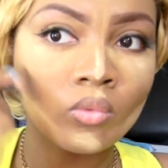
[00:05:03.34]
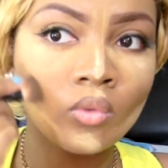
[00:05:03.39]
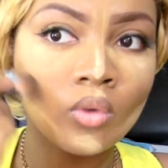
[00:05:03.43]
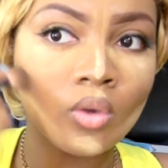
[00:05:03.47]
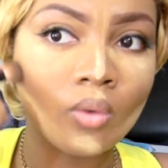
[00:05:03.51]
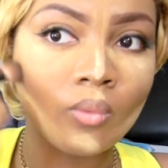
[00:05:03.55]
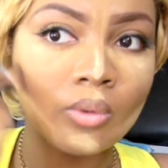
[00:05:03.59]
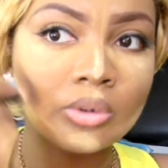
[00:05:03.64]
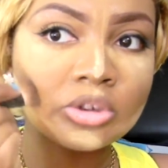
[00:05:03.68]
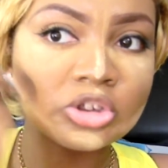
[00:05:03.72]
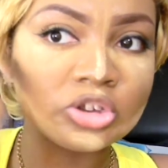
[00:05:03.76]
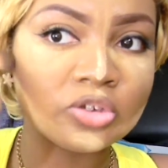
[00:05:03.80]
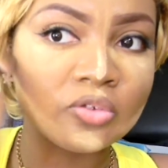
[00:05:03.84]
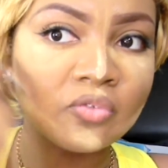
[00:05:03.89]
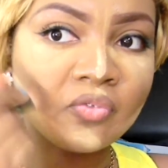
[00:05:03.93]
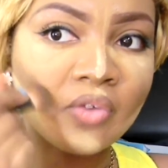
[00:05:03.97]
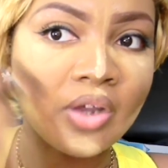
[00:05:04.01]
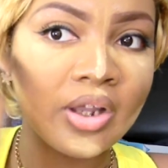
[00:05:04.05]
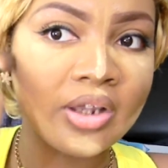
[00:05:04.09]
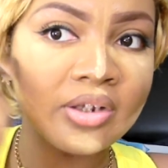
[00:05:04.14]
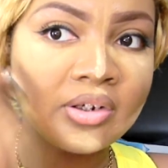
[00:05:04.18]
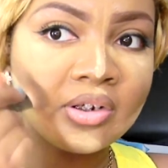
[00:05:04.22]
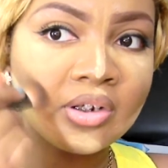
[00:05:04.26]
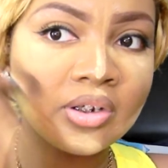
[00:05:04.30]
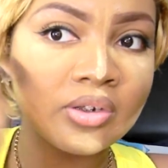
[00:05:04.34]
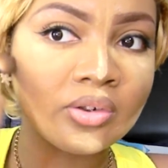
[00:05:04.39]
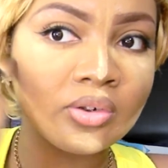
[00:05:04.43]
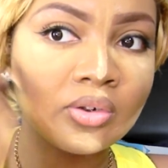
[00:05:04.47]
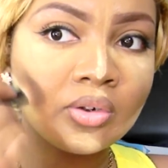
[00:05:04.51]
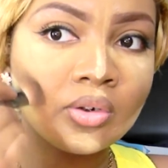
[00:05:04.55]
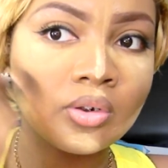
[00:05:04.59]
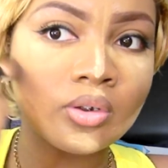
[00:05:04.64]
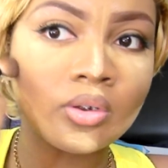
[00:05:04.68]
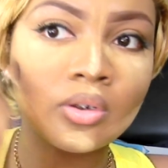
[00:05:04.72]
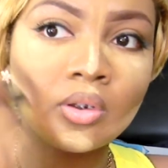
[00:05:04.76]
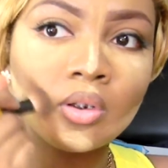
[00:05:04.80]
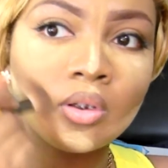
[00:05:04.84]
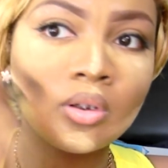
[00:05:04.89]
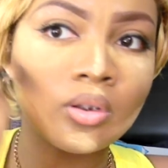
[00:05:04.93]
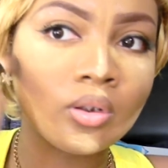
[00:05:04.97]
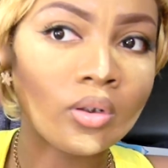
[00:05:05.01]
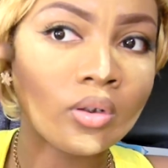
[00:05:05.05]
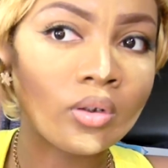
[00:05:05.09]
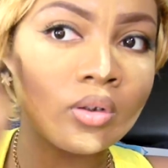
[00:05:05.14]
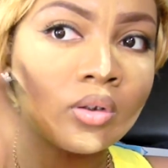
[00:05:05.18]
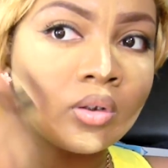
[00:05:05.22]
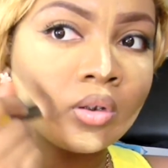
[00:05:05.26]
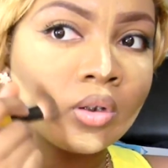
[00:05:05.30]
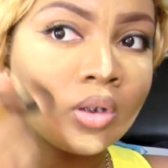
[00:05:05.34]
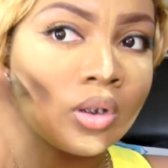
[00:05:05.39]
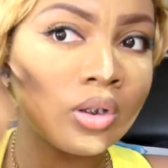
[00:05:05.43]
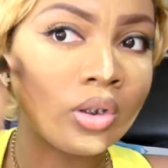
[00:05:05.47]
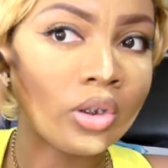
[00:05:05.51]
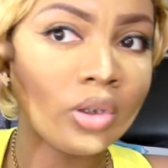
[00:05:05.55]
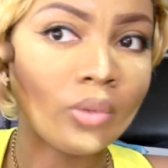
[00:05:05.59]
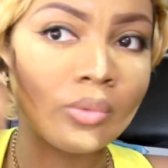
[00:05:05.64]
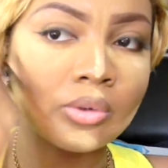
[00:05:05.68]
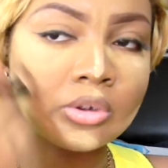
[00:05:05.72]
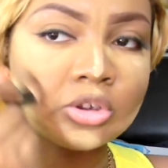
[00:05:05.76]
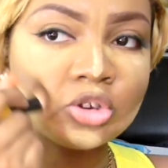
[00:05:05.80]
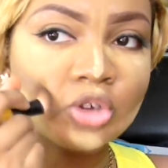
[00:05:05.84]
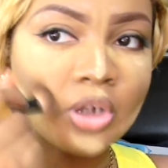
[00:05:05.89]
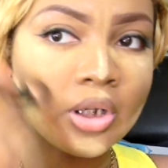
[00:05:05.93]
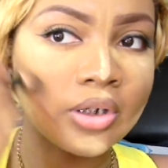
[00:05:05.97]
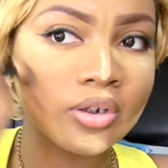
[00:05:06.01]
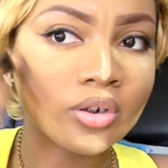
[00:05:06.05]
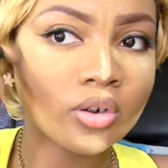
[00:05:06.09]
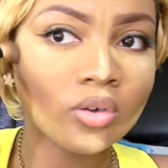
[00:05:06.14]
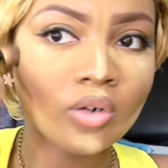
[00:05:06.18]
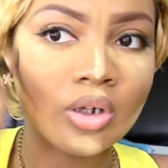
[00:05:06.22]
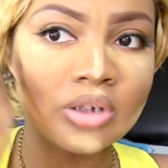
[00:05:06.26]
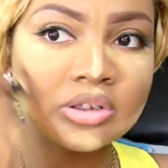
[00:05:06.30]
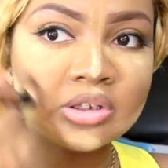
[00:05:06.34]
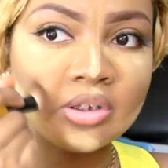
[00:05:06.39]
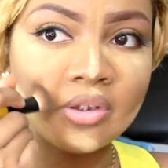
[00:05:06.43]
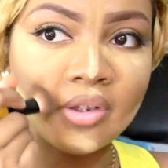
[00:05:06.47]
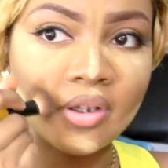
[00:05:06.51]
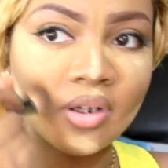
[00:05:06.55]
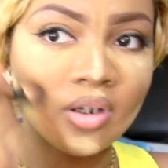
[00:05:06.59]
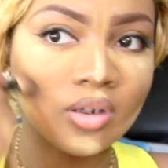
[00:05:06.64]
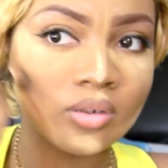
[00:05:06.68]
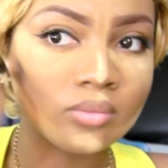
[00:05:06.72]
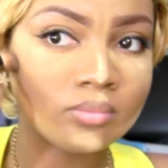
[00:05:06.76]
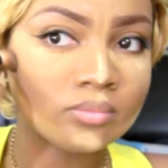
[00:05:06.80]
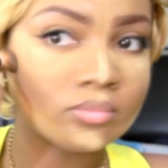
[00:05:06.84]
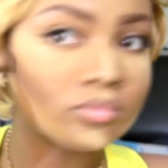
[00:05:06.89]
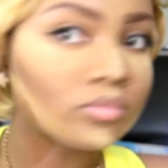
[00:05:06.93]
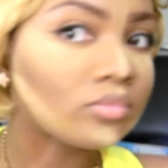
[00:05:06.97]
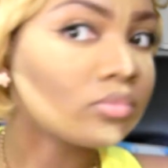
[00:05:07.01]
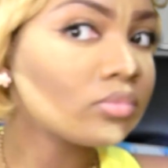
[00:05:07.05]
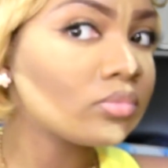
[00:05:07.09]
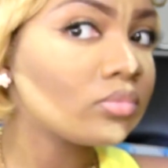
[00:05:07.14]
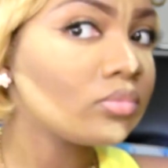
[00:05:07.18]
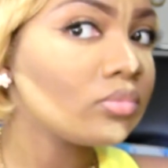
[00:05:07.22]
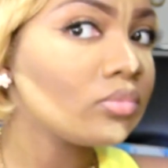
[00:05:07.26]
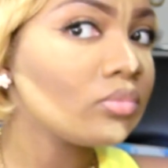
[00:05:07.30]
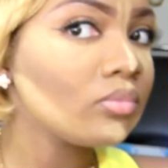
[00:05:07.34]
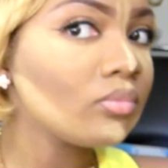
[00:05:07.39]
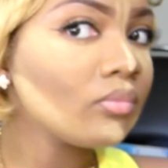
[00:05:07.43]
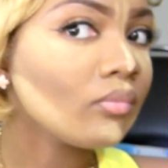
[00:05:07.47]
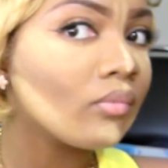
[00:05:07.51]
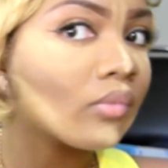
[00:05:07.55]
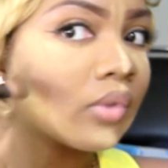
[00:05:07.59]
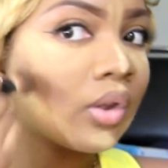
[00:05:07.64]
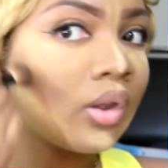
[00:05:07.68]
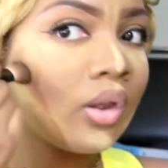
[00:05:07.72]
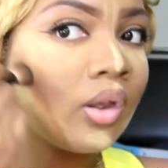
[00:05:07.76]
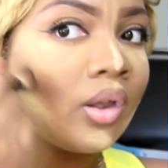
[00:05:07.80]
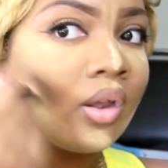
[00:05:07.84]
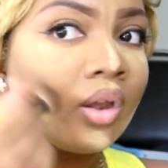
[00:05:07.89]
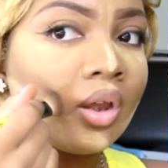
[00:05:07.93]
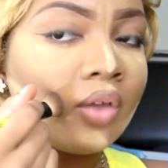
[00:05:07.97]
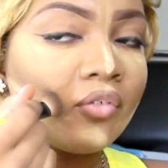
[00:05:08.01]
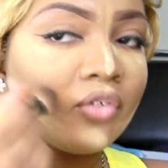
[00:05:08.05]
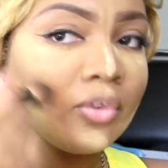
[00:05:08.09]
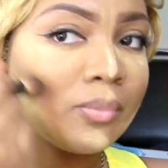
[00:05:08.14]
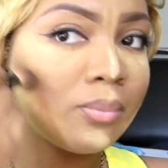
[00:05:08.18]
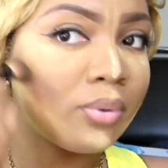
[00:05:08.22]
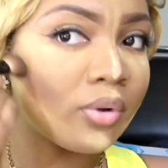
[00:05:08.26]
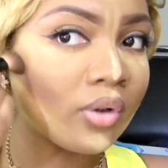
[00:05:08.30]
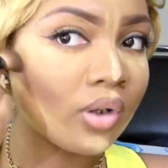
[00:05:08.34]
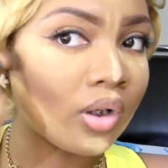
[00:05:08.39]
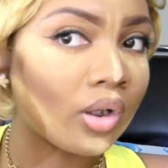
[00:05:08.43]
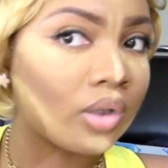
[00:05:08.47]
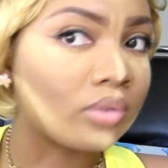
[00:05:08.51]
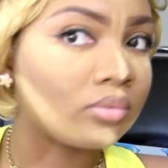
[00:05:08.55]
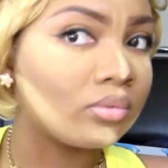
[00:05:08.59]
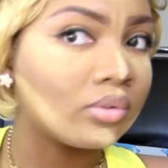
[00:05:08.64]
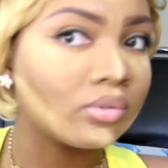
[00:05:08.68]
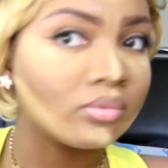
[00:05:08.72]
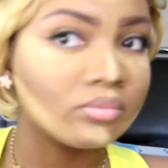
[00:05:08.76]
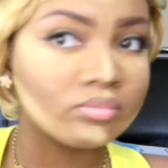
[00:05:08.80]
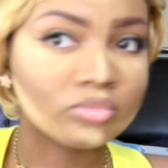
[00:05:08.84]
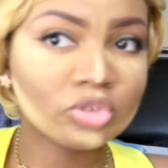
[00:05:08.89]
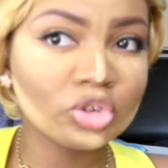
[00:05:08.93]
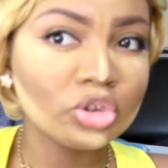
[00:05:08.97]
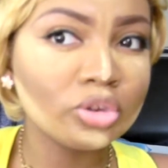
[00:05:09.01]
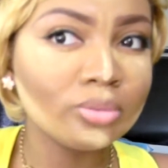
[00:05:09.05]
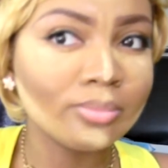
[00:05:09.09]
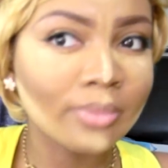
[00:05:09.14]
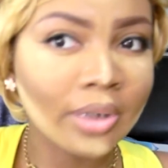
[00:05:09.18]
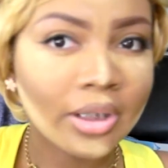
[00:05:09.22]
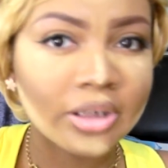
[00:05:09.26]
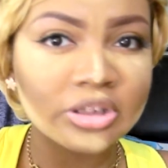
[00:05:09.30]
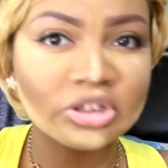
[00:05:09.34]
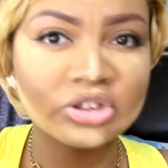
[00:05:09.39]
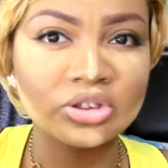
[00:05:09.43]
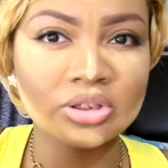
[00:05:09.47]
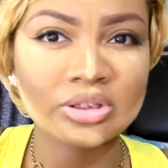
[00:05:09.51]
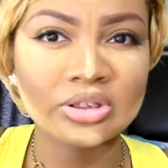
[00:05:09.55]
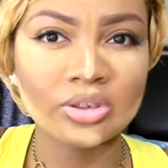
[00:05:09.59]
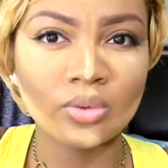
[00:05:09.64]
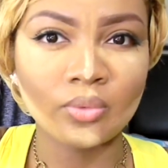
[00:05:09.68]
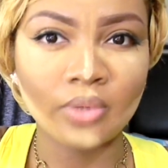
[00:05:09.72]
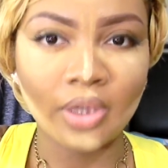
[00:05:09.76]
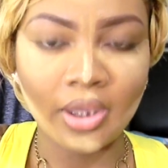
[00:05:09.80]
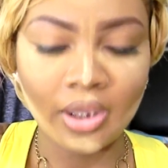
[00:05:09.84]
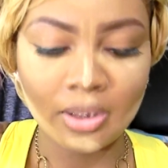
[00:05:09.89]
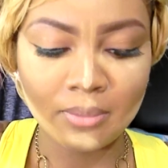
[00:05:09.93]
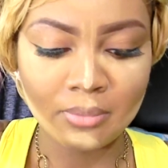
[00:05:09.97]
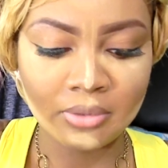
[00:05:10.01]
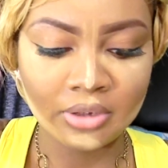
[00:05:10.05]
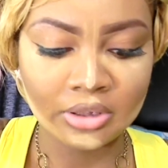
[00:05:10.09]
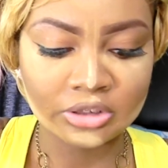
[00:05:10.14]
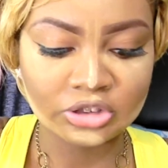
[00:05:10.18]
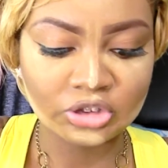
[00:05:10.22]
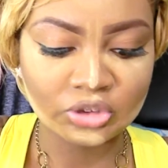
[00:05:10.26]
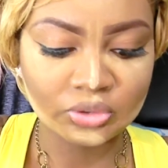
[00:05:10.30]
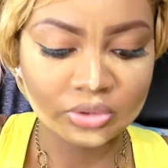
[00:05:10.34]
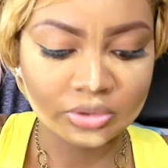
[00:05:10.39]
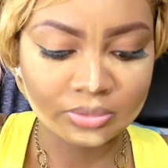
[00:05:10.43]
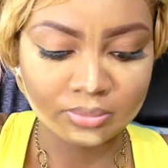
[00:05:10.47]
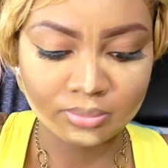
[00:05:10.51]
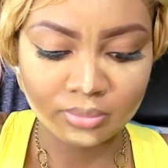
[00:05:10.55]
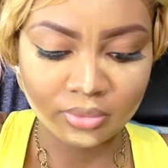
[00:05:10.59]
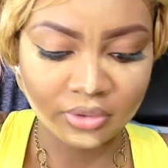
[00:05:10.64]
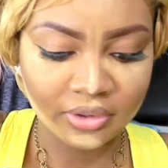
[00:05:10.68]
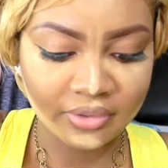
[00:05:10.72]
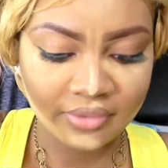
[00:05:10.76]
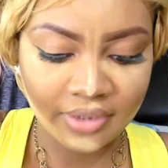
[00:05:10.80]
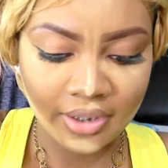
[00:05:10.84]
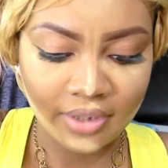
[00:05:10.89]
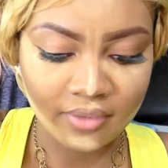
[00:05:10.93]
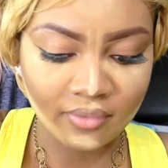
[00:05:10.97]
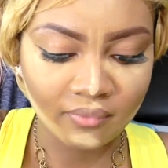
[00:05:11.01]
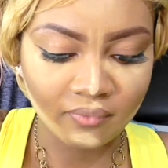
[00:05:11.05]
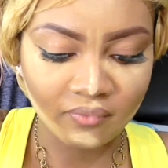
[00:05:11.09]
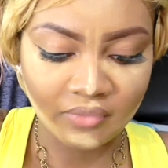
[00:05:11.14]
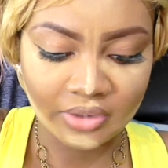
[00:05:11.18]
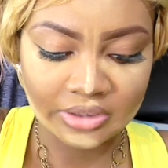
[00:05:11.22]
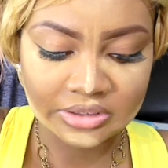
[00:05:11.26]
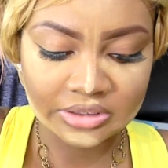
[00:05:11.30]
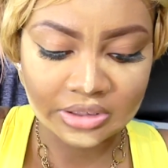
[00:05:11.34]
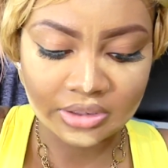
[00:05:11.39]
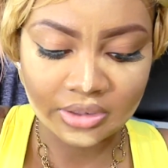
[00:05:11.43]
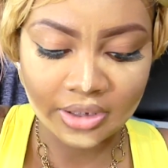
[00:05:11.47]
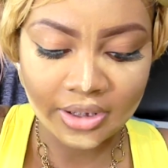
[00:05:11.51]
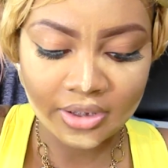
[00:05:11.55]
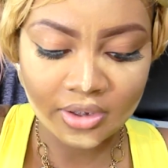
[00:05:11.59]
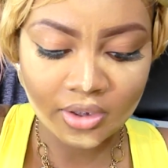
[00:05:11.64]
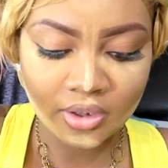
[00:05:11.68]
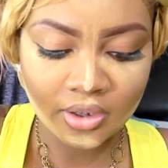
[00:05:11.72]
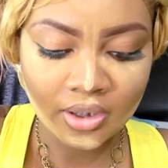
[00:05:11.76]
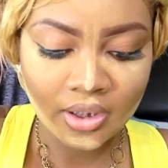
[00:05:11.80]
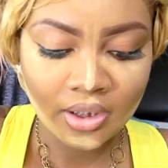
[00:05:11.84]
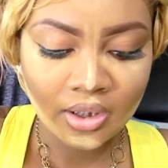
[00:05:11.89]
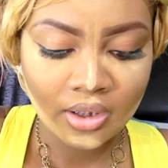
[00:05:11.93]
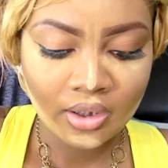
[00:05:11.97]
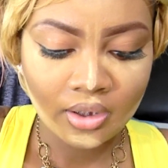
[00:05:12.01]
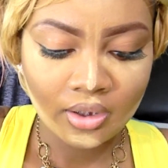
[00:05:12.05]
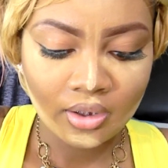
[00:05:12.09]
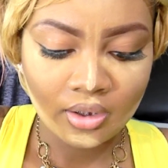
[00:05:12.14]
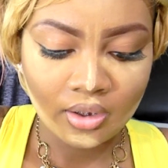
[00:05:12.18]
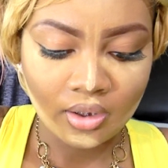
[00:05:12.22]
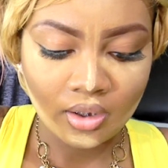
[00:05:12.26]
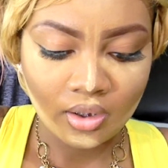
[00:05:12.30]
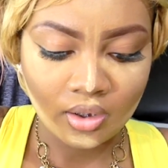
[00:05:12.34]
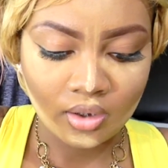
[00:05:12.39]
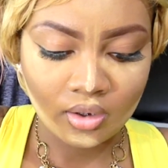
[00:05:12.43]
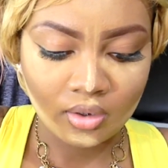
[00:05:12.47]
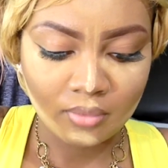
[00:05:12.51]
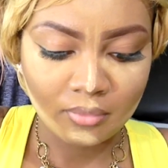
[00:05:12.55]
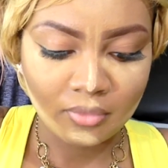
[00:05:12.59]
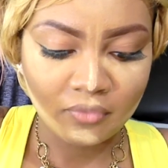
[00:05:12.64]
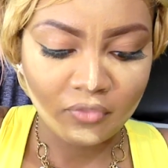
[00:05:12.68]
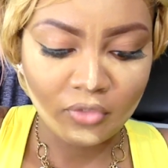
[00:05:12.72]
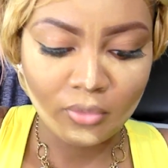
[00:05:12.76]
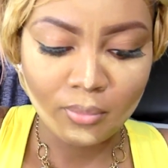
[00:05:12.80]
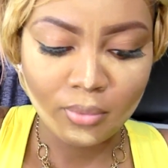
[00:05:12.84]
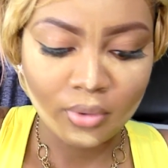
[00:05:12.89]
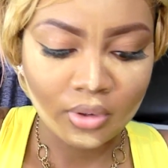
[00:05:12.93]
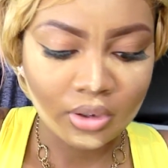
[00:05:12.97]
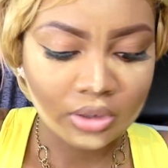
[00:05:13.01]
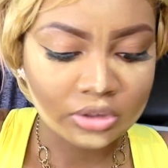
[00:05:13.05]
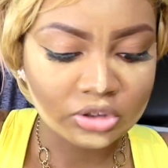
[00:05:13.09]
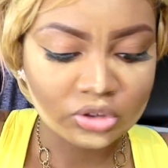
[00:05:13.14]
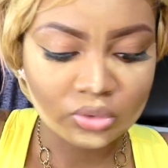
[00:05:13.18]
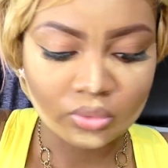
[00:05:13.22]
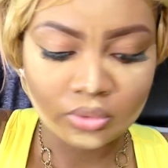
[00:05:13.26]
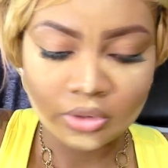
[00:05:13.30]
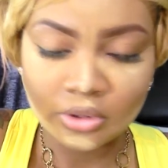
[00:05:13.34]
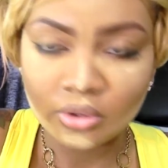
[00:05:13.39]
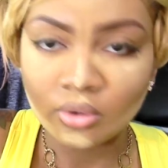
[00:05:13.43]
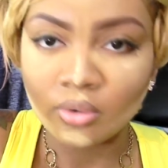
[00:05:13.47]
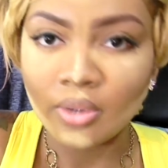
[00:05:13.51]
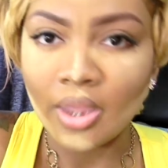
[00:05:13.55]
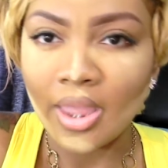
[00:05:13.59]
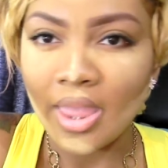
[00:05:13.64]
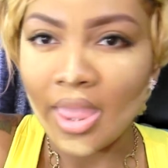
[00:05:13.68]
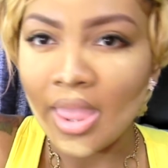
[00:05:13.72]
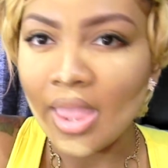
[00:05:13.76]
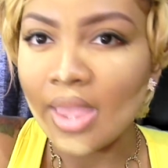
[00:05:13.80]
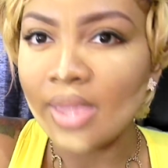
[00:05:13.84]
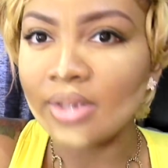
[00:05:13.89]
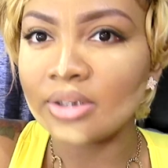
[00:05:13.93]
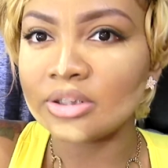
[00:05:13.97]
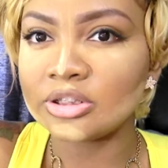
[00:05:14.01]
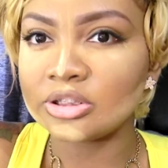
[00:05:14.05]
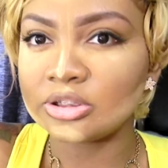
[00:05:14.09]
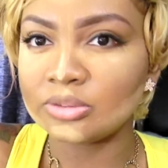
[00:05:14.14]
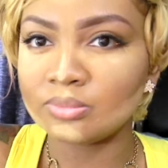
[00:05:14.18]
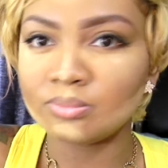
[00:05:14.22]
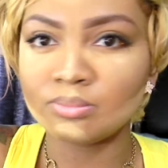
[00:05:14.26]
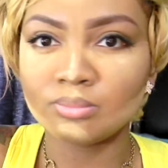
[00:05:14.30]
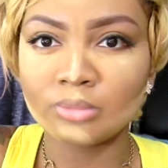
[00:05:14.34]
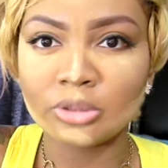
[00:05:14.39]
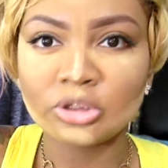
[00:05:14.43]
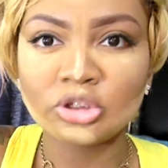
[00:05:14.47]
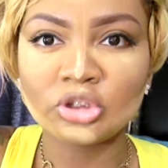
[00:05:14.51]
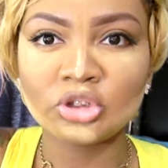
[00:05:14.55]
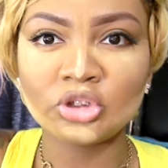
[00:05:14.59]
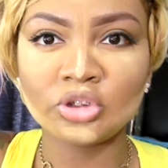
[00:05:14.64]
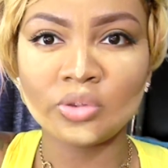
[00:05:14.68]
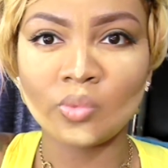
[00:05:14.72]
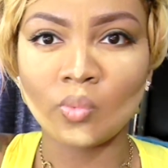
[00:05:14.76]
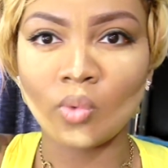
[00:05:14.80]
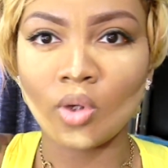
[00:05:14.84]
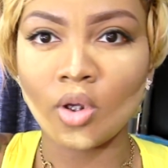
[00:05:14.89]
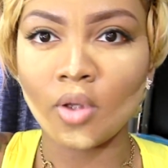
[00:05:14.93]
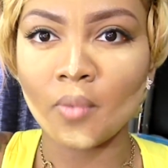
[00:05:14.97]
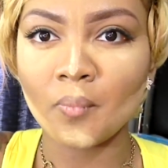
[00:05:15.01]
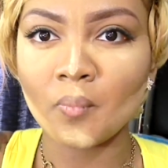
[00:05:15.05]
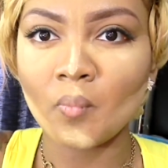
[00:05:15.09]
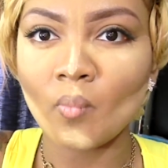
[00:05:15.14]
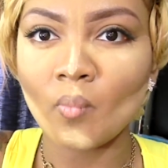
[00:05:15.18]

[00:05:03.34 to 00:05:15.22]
once you find it, You want to drag it across there. If you put on too much, it's okay because you can blend that and fix it later. If you put on too little, add as much as you want.